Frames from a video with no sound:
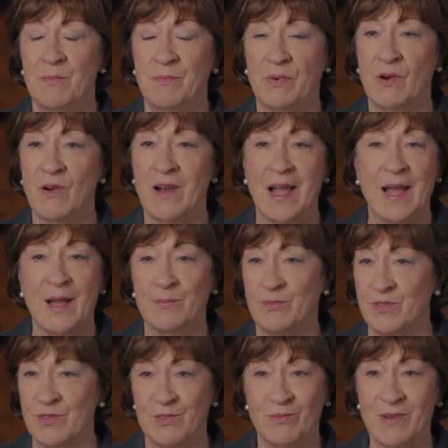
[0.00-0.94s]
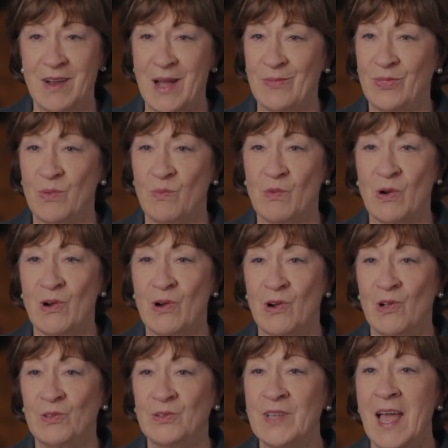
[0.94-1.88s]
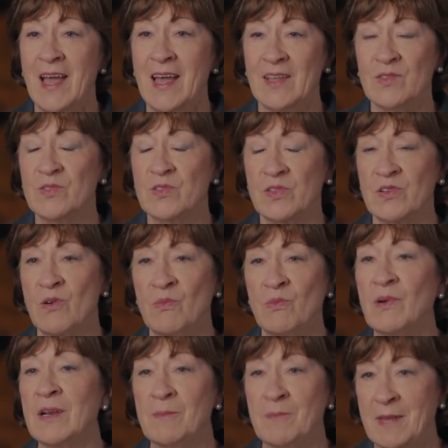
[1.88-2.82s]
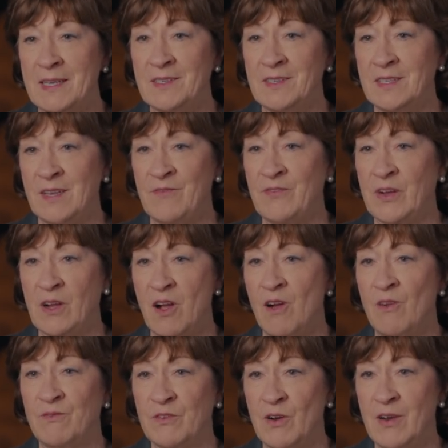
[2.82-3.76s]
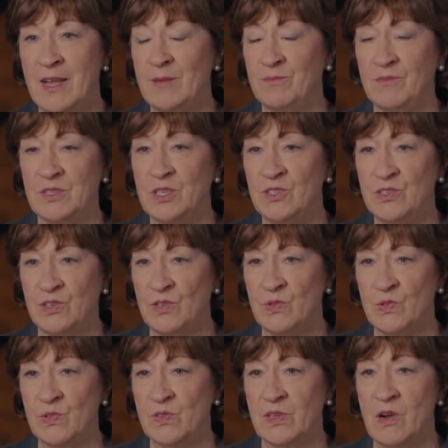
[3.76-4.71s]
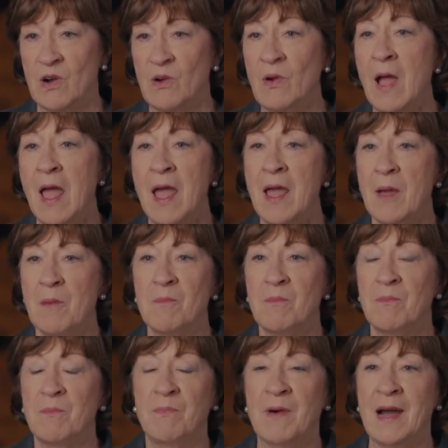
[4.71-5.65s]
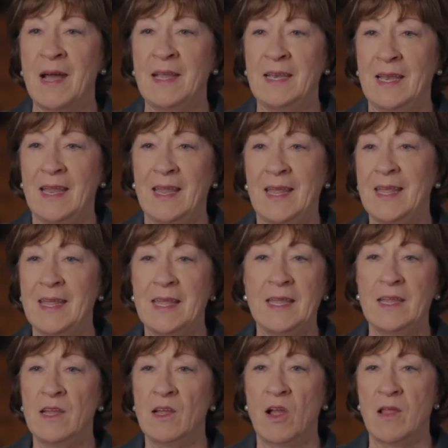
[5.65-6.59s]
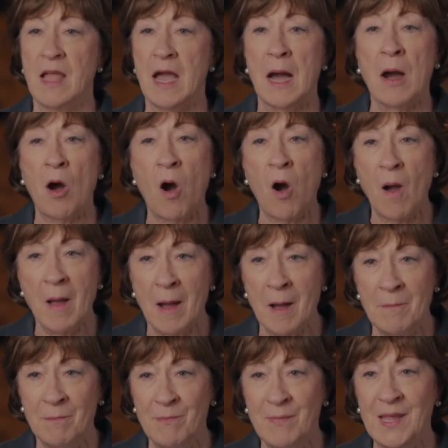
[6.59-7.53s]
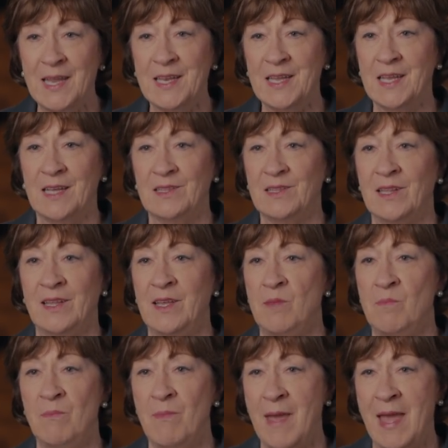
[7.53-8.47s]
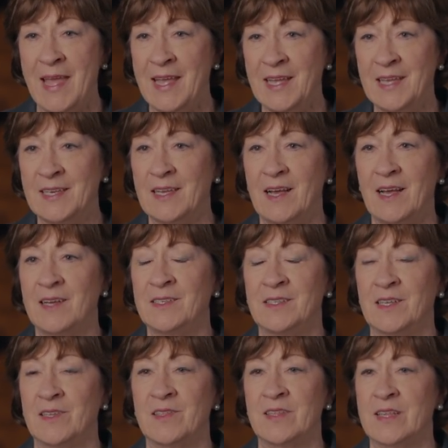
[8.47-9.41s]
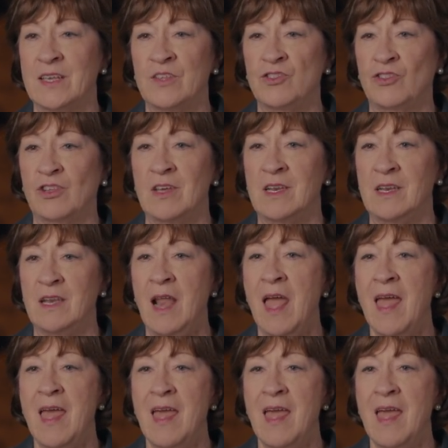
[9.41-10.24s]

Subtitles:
perhaps around the world, so it would have been difficult for him to do so. But he immediately made a decision